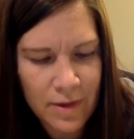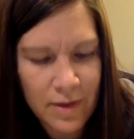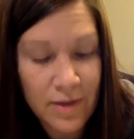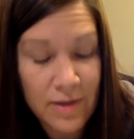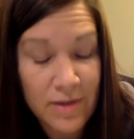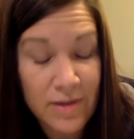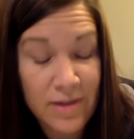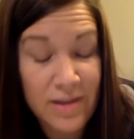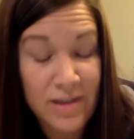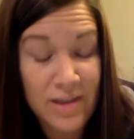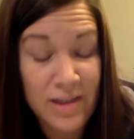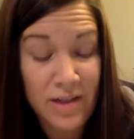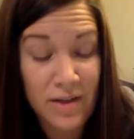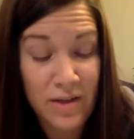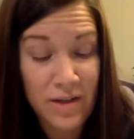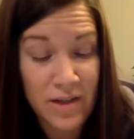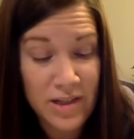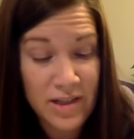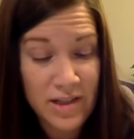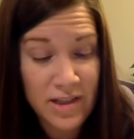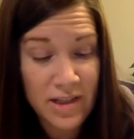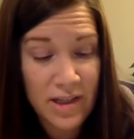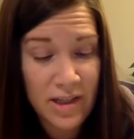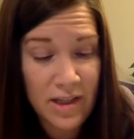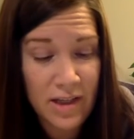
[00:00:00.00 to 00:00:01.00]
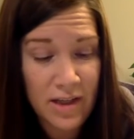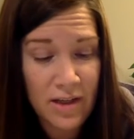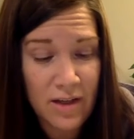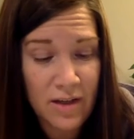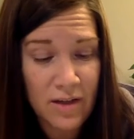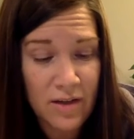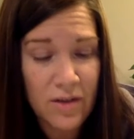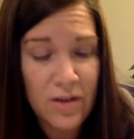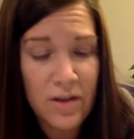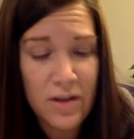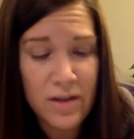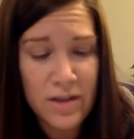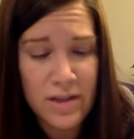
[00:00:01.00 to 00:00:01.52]
Seriously?
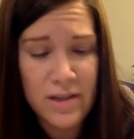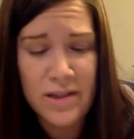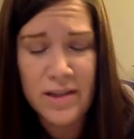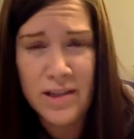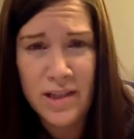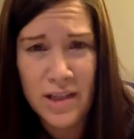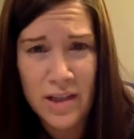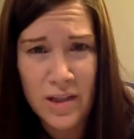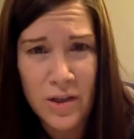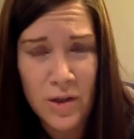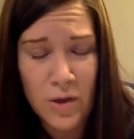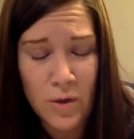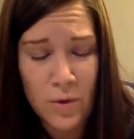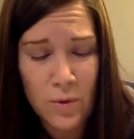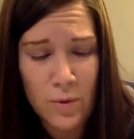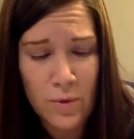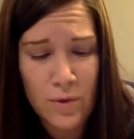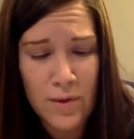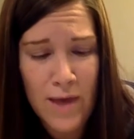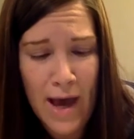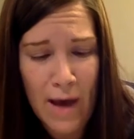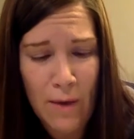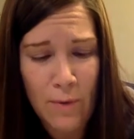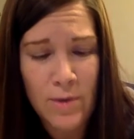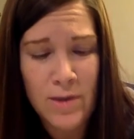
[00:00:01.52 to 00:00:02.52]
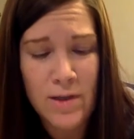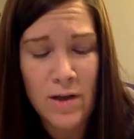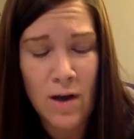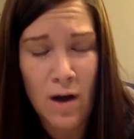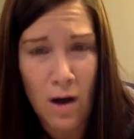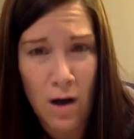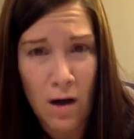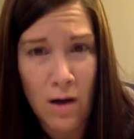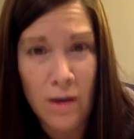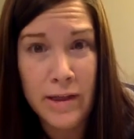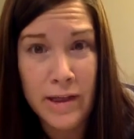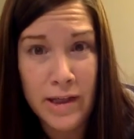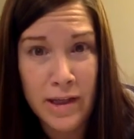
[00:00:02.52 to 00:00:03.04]
Good to see you? That was
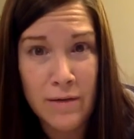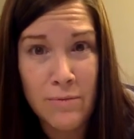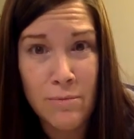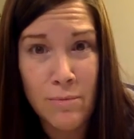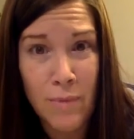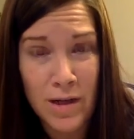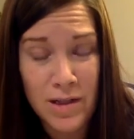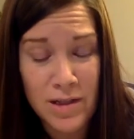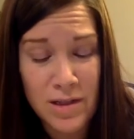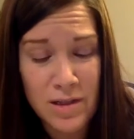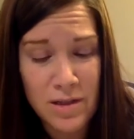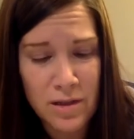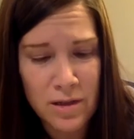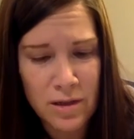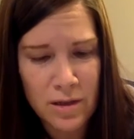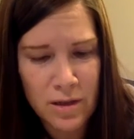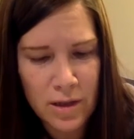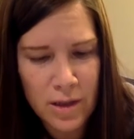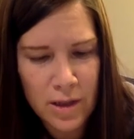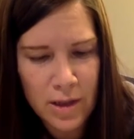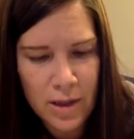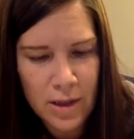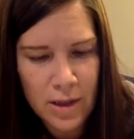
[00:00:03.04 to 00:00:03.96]
all he could muster?